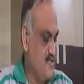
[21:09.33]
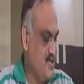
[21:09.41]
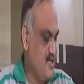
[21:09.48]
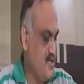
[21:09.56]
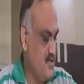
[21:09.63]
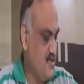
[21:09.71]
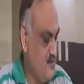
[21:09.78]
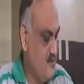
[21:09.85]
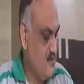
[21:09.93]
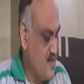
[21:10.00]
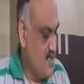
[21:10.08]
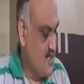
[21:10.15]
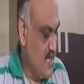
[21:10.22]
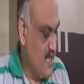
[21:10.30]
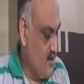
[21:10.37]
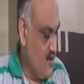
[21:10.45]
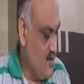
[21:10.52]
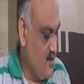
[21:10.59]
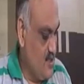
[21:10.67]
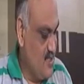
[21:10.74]
As a human
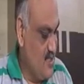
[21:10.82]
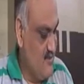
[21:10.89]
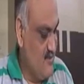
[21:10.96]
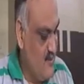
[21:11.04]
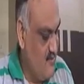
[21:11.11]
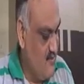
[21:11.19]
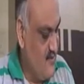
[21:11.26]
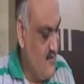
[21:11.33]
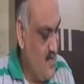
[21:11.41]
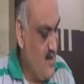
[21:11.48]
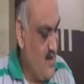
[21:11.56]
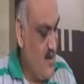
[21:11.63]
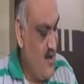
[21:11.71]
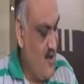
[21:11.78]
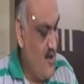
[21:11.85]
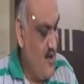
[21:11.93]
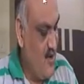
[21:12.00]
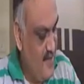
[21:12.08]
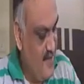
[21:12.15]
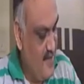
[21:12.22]
psychology, we
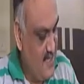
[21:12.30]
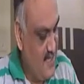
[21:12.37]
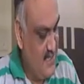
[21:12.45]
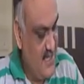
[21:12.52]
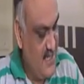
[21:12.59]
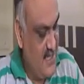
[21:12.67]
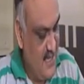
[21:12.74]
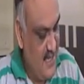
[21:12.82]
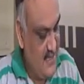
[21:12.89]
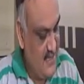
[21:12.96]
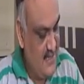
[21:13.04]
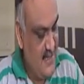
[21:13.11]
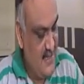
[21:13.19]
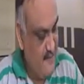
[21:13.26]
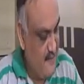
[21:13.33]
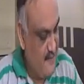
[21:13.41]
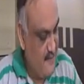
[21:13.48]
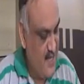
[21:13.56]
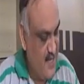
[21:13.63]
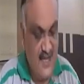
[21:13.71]
always select
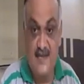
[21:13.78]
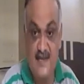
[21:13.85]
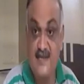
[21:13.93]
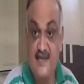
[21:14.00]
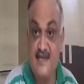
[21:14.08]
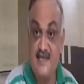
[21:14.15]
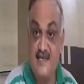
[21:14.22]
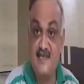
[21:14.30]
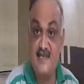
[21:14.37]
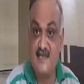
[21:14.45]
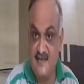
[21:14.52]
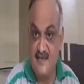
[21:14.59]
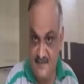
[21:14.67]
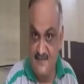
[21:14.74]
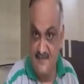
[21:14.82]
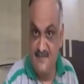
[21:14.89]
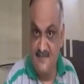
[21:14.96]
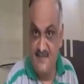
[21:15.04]
simple and easy.